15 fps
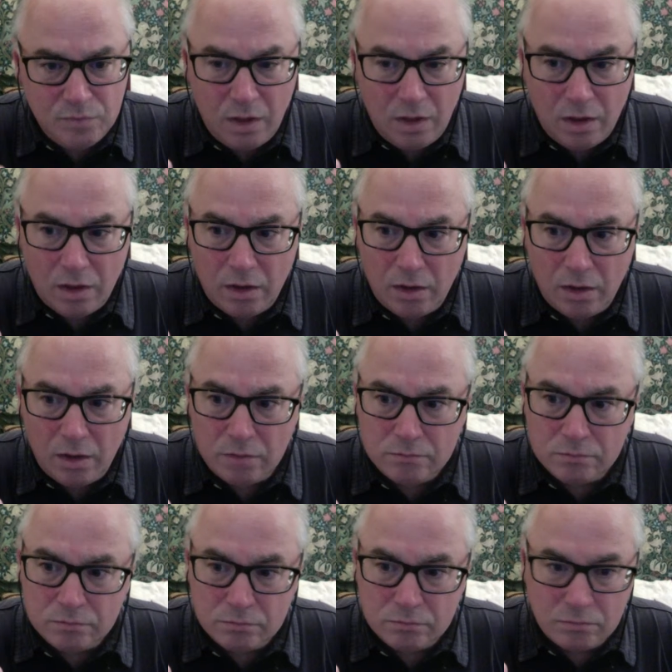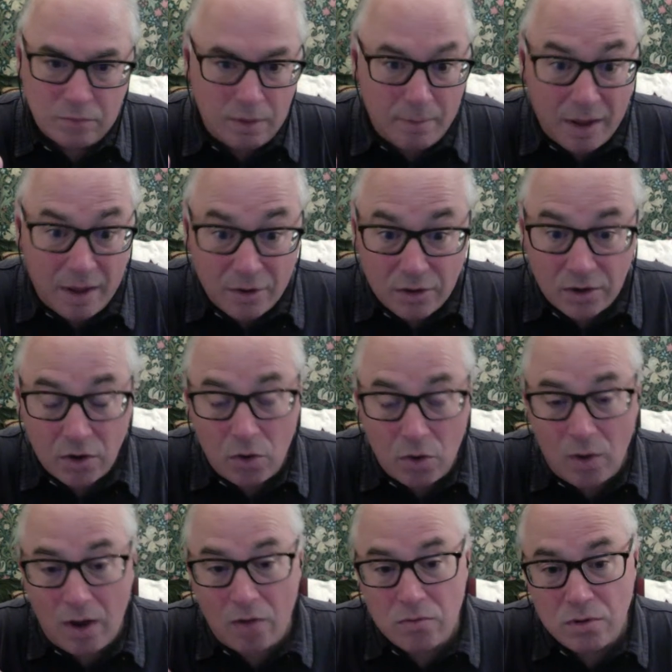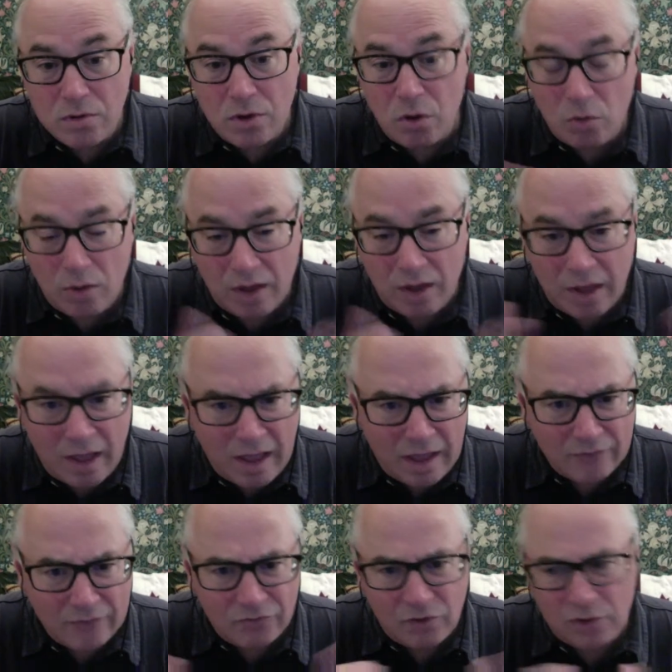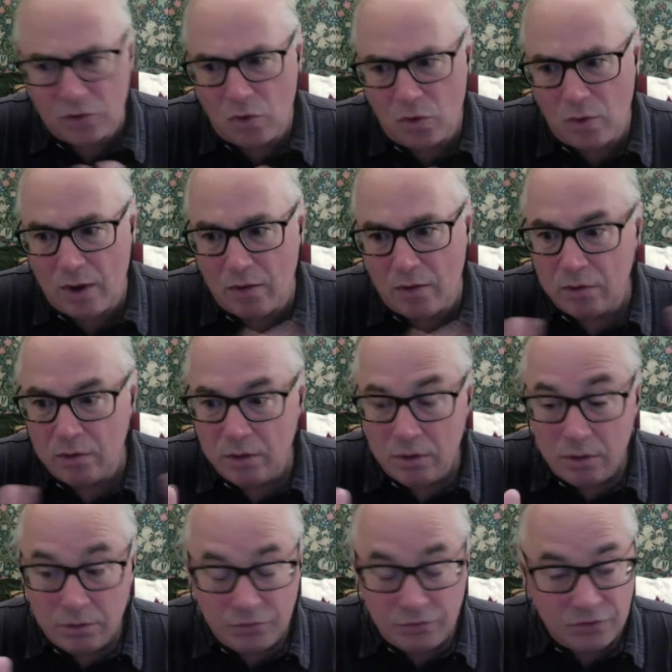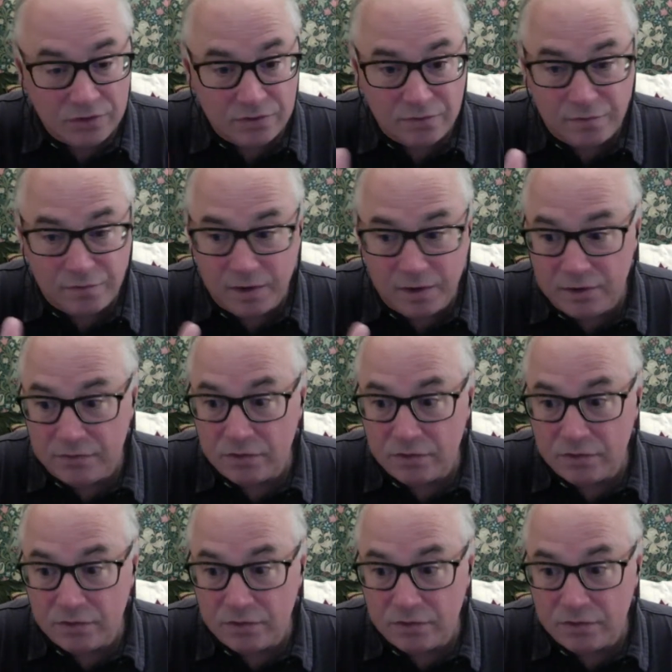Uh, am I going to go out? No, I, I try to go out just if I need to